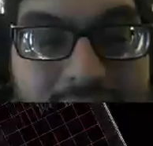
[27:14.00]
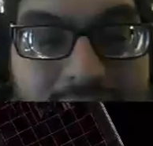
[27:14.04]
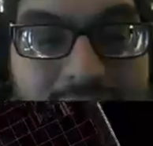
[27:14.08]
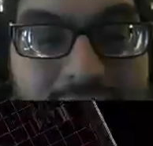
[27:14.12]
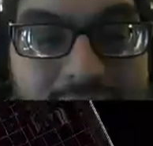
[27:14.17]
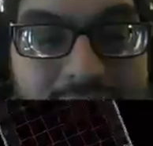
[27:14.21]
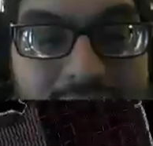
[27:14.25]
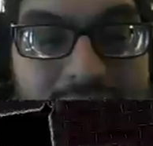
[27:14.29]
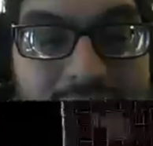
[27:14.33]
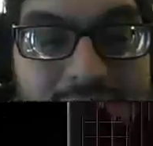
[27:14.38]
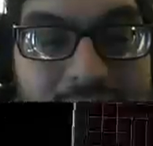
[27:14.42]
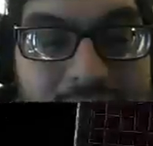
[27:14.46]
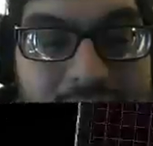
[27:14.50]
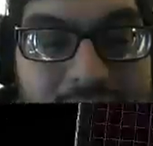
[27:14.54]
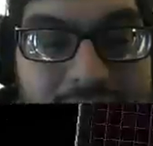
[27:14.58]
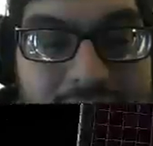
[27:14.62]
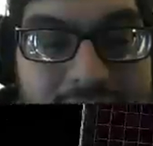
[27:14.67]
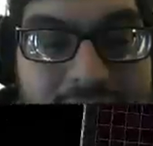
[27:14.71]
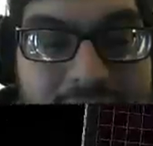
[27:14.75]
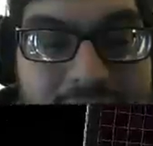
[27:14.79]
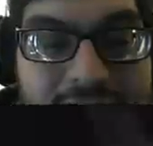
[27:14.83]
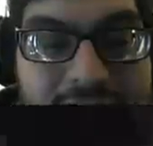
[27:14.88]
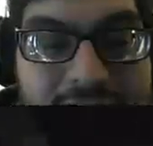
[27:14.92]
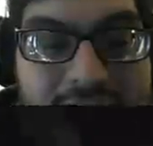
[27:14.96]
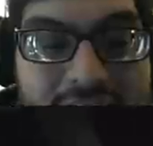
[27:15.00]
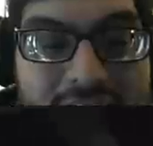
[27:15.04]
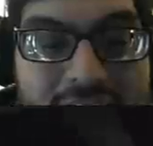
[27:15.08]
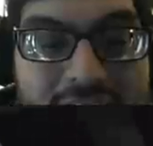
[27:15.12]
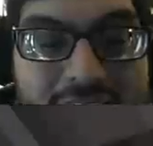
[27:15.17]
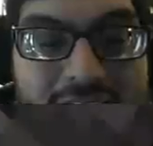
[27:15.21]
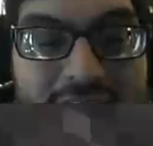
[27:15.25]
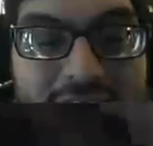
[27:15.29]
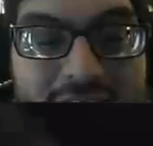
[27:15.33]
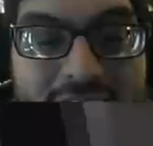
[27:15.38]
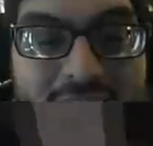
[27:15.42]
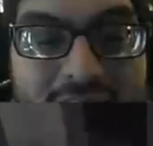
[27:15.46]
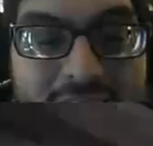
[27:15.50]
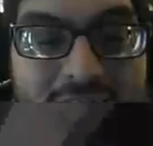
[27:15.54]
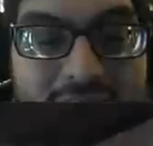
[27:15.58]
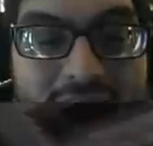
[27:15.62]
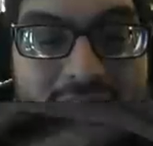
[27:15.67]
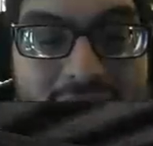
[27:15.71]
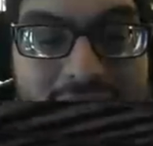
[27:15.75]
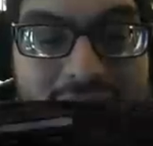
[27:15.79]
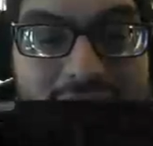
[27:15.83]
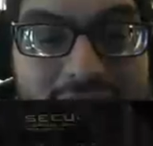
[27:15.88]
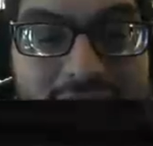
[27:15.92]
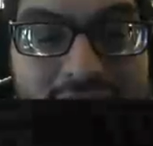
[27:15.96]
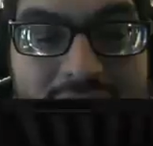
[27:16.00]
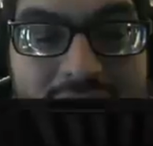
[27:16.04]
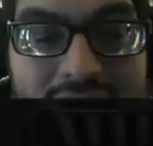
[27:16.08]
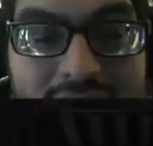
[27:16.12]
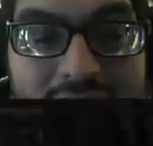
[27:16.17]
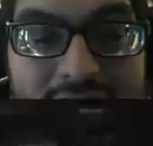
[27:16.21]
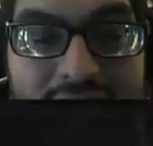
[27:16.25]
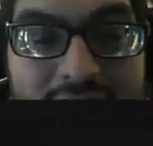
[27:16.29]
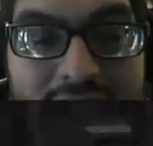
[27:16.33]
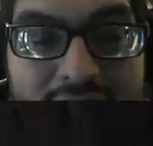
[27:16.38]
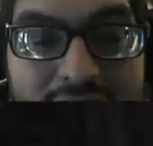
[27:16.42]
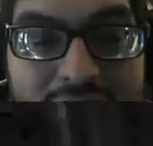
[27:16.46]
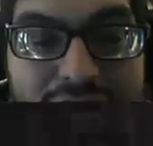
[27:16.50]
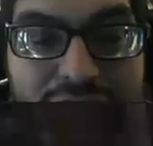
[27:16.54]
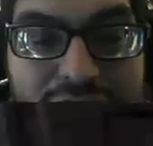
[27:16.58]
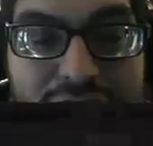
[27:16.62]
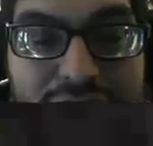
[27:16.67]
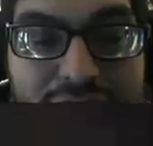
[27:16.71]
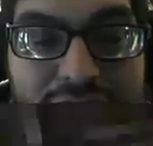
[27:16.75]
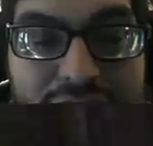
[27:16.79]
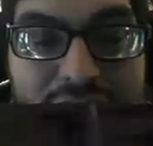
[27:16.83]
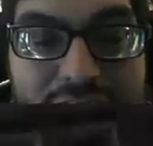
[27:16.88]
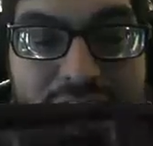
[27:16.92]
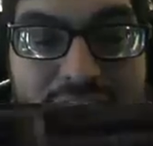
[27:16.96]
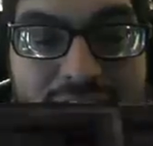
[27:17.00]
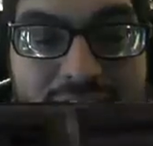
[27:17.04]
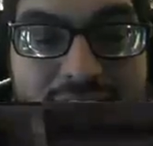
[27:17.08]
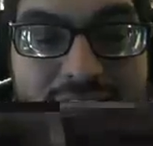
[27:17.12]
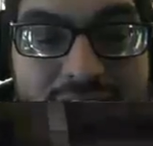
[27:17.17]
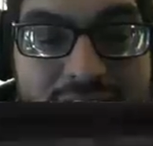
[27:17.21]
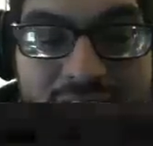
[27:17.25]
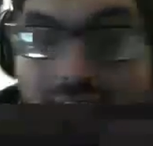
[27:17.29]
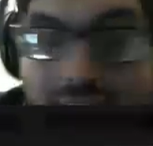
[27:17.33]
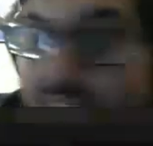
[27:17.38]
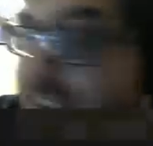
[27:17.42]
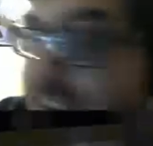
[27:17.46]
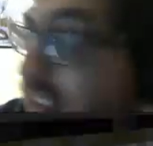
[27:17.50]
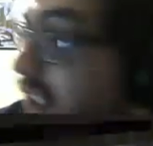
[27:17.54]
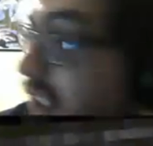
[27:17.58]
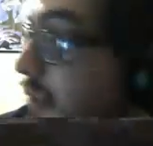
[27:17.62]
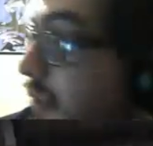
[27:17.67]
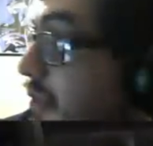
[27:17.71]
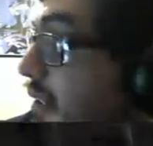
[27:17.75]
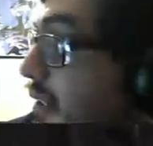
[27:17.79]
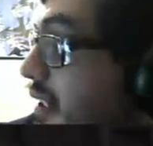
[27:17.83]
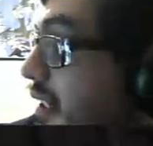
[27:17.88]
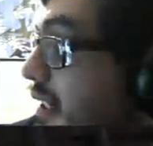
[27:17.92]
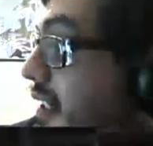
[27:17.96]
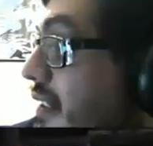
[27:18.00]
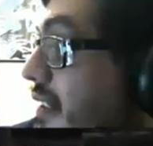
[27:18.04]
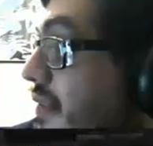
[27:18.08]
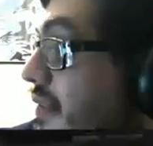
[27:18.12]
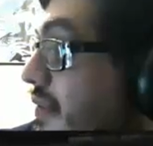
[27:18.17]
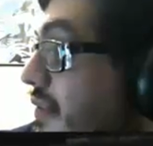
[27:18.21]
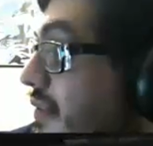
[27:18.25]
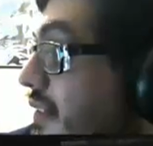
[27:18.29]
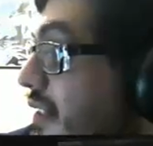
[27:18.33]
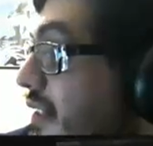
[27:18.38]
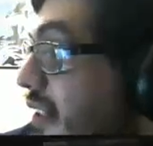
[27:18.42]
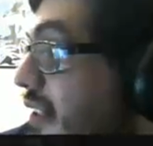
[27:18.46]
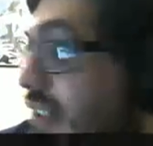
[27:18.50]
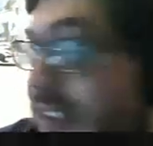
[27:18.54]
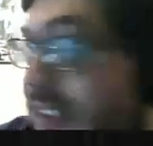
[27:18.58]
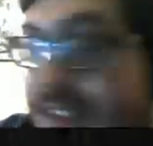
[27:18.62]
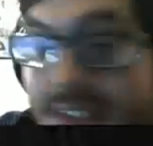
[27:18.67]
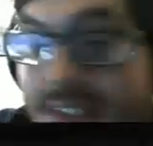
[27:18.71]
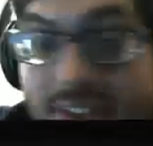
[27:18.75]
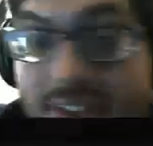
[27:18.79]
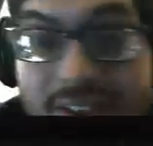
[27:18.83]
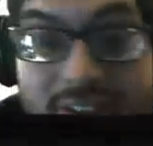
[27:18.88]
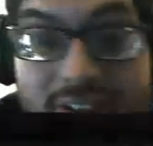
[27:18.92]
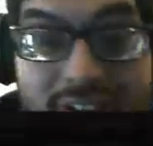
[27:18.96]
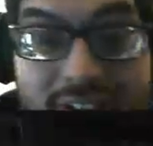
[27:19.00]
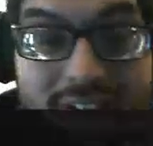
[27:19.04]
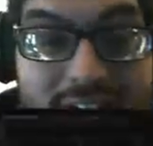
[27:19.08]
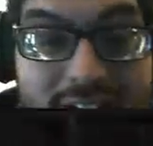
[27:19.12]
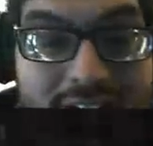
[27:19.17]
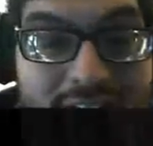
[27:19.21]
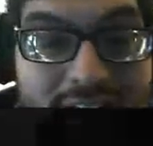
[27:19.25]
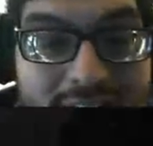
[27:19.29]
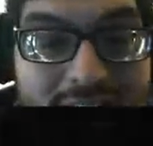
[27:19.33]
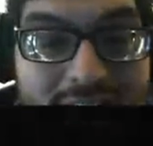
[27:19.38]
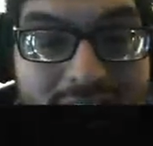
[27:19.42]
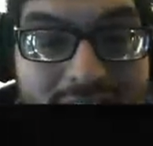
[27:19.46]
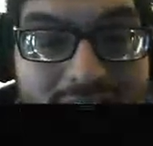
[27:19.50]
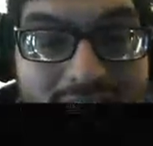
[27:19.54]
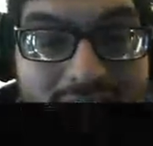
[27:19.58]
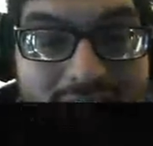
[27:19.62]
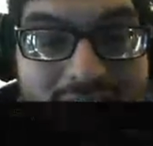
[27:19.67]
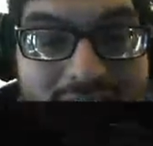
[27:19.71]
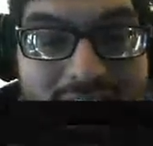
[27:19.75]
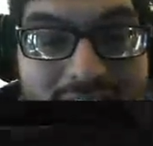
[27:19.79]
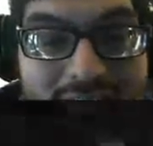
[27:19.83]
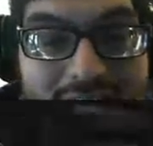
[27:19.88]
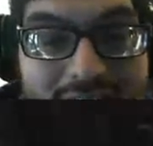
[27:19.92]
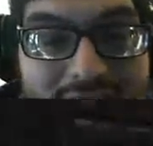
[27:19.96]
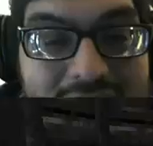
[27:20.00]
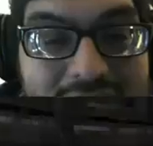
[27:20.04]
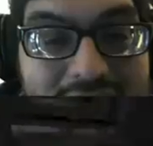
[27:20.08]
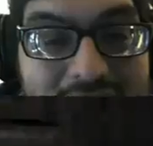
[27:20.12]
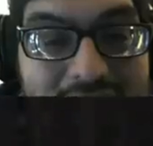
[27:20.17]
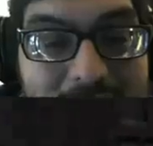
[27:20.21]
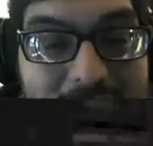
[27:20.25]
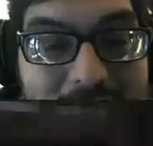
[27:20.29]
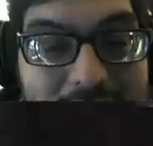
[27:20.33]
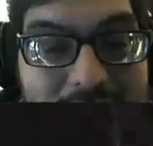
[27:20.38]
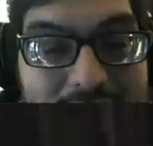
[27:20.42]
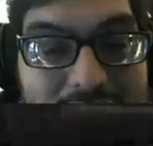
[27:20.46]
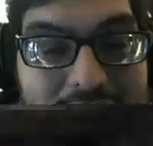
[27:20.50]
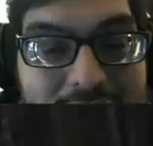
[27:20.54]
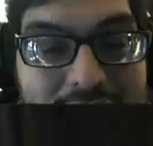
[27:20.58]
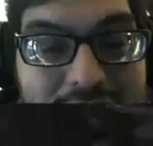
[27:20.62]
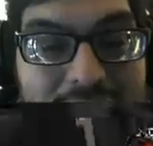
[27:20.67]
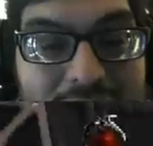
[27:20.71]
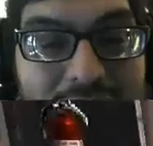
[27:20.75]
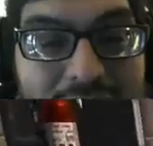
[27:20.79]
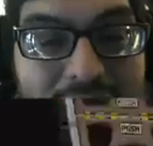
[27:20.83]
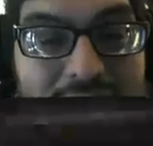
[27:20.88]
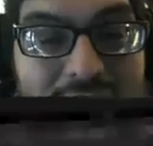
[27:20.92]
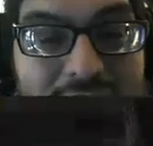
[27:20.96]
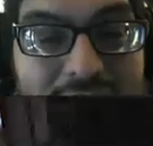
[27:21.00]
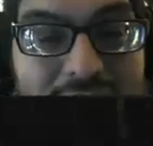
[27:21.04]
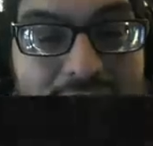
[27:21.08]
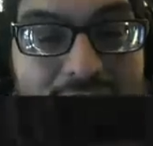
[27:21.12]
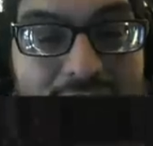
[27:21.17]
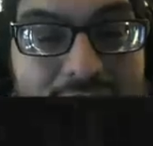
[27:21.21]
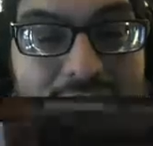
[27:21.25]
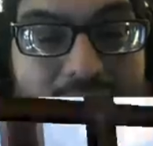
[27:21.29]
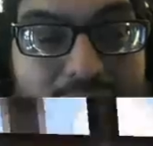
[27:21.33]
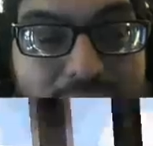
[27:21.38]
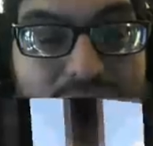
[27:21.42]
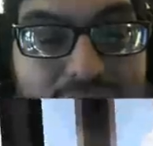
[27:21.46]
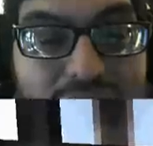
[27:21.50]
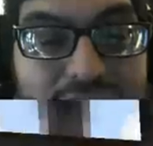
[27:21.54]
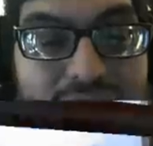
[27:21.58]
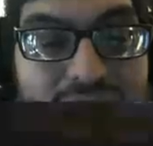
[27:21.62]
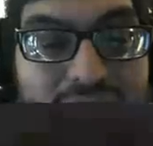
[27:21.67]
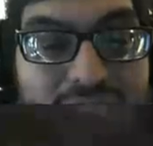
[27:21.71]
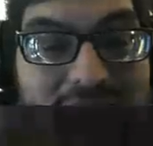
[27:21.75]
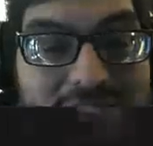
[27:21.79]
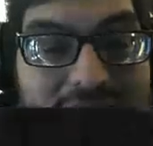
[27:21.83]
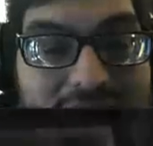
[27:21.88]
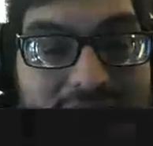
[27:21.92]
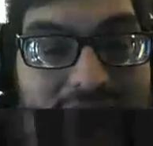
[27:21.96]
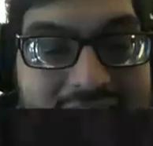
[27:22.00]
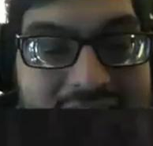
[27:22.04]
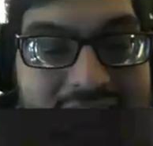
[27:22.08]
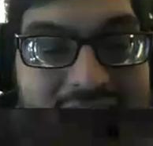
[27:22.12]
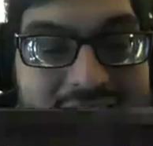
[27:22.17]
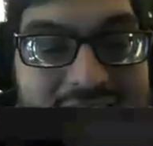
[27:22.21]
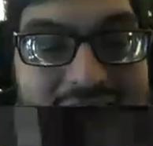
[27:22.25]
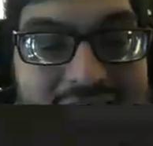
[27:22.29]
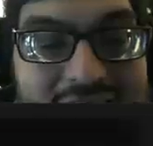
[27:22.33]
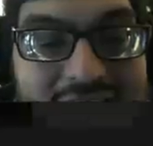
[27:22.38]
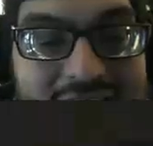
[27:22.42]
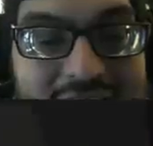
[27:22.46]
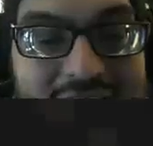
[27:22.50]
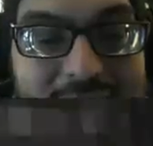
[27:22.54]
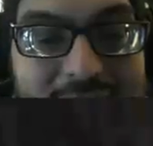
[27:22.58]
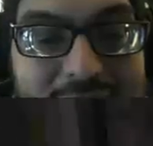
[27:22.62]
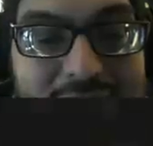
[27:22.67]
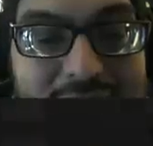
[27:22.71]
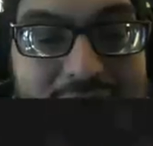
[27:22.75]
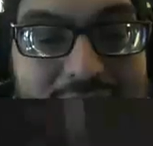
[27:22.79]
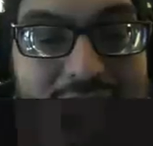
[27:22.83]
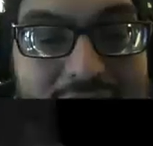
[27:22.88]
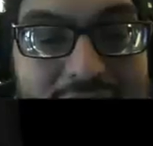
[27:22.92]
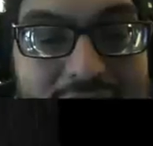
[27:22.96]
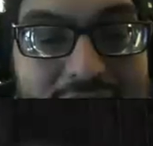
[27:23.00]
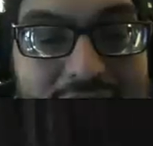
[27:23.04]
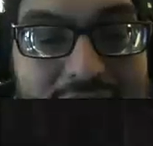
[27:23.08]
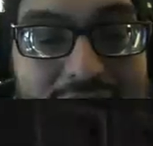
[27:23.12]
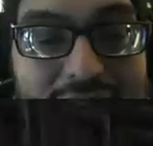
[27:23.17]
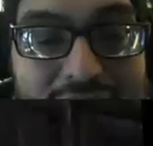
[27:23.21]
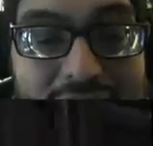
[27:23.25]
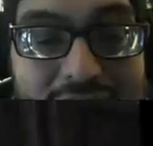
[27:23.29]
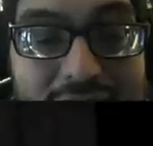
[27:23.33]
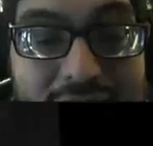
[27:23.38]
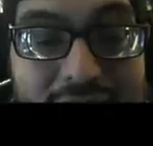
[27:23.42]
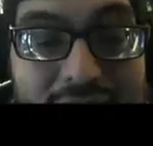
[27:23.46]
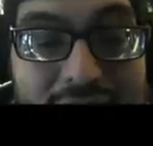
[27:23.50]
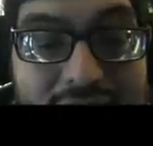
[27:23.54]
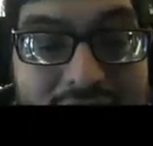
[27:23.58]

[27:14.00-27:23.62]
I'll go back to the surveillance and see what I can find. Maybe I'll figure it out the second time I look at it, or the